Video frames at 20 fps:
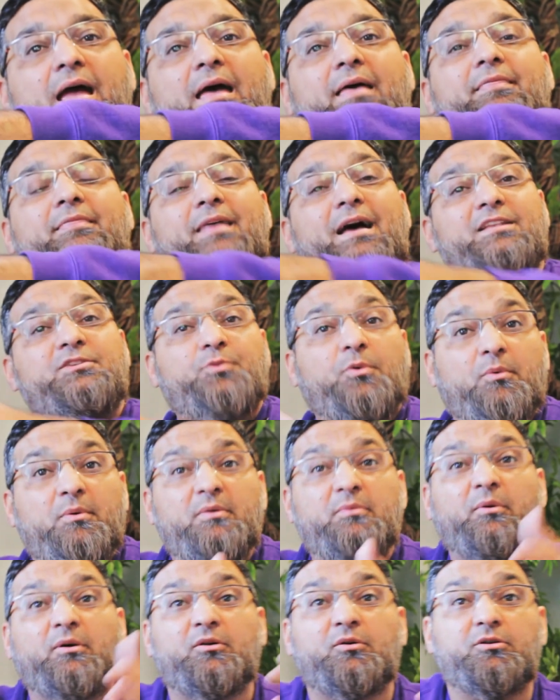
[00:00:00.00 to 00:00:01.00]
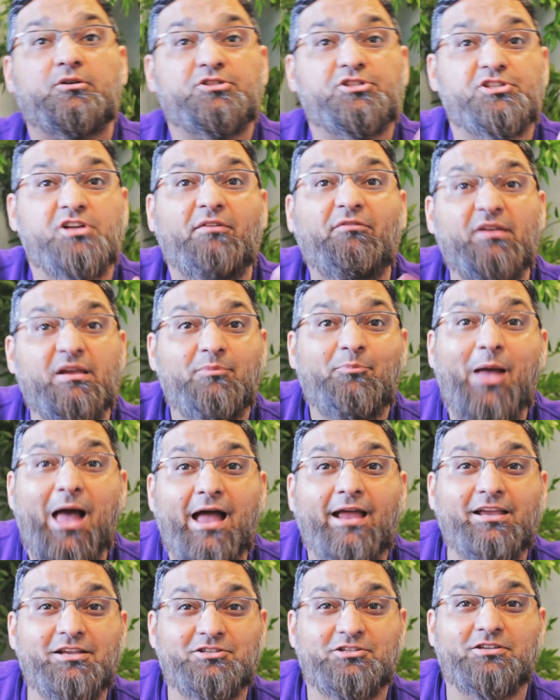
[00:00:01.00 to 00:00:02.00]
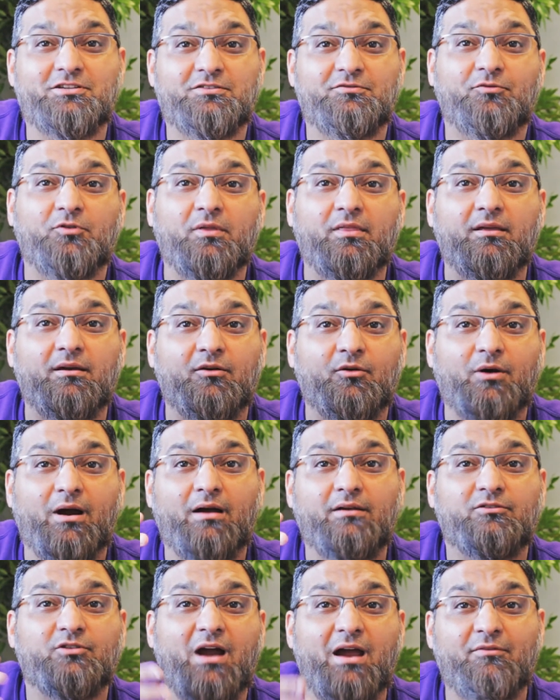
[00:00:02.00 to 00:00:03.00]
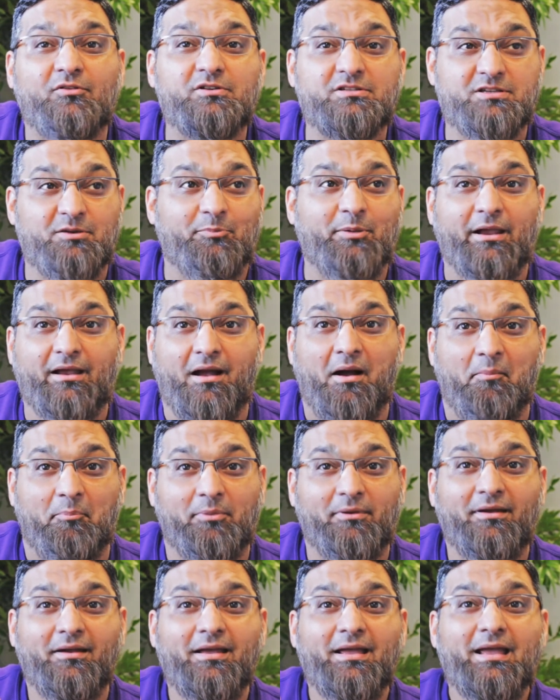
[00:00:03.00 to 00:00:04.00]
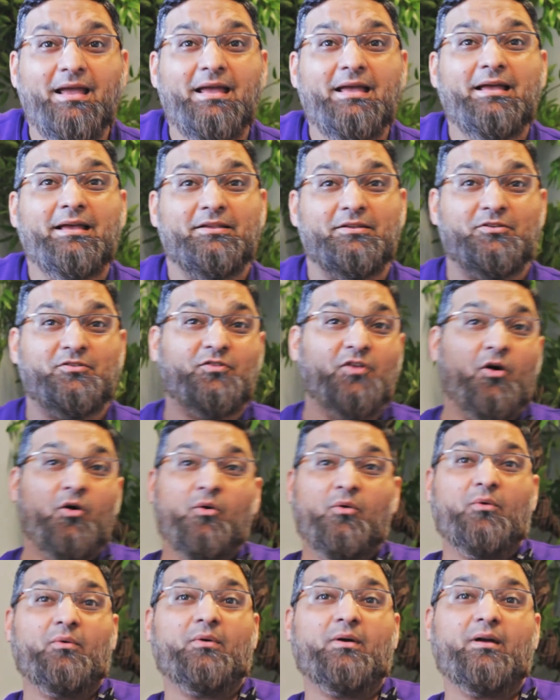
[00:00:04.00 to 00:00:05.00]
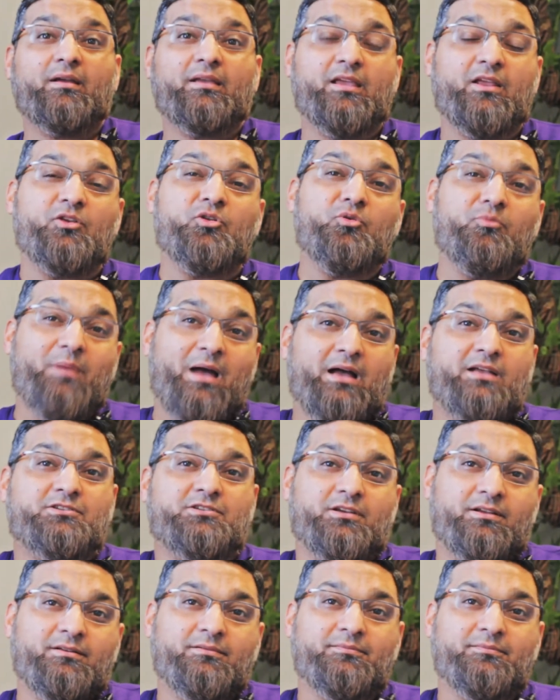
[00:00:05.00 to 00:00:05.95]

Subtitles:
and that's where we were shoving packages for the drivers to pick up. So, can you imagine?